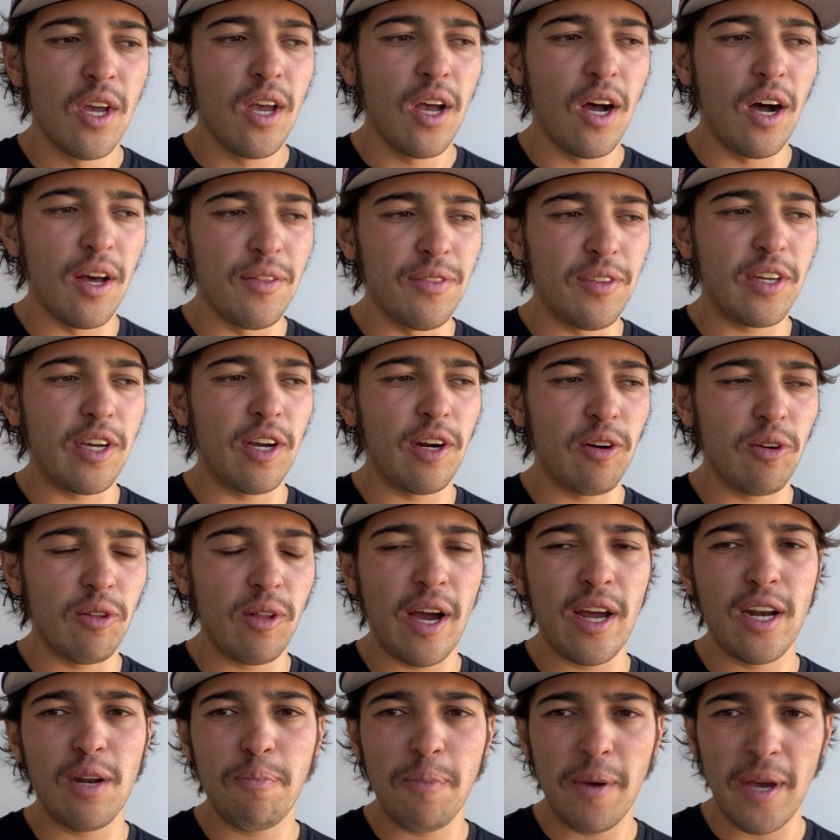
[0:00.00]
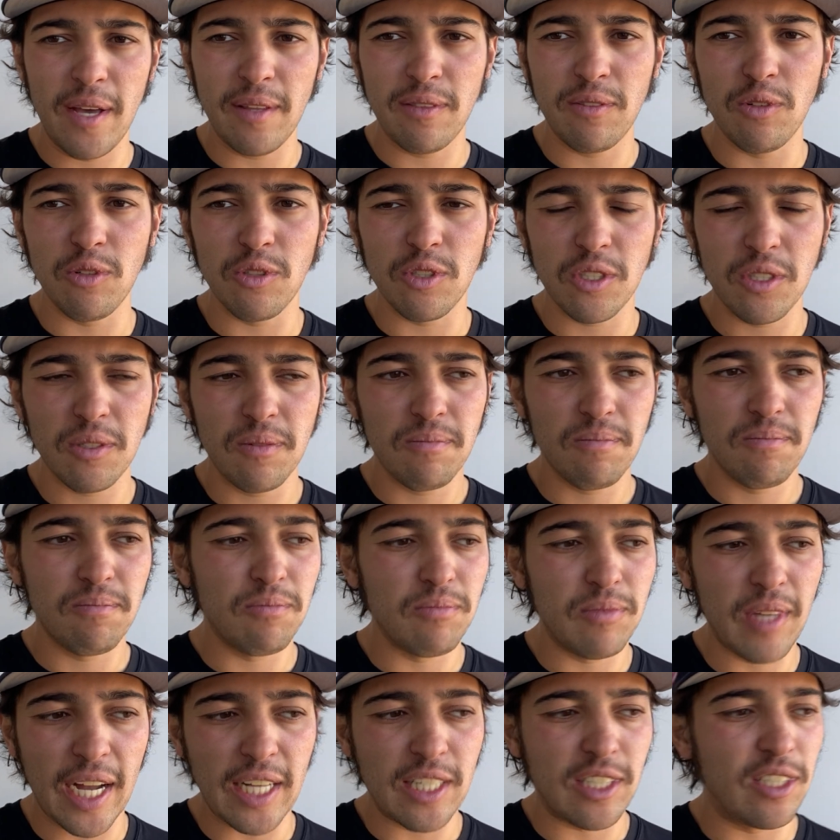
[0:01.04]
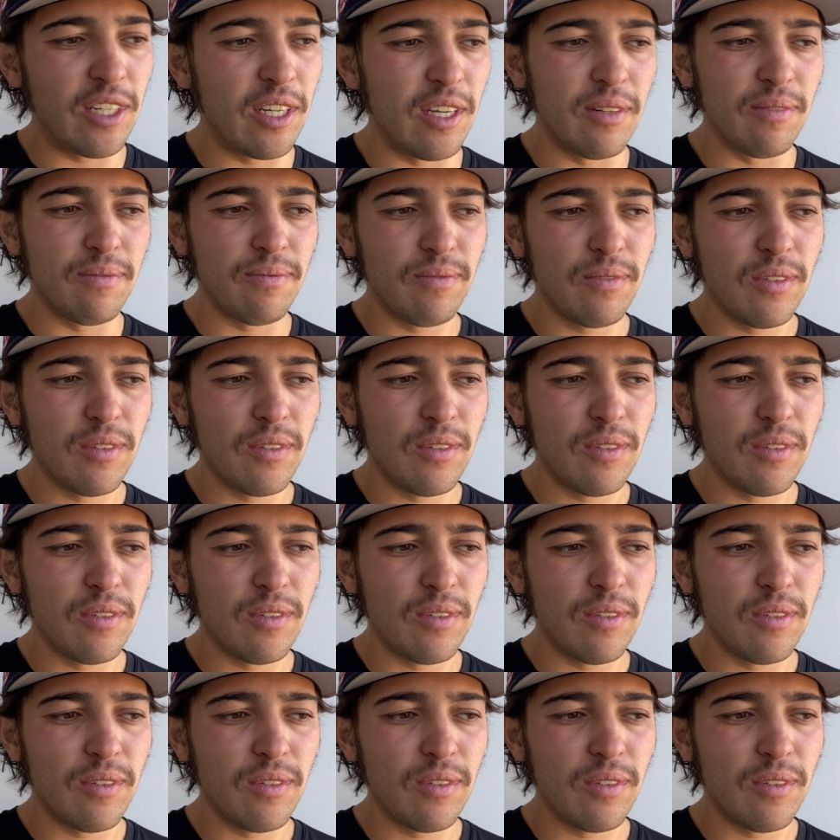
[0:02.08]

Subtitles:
on the Carolina Panthers. That's it.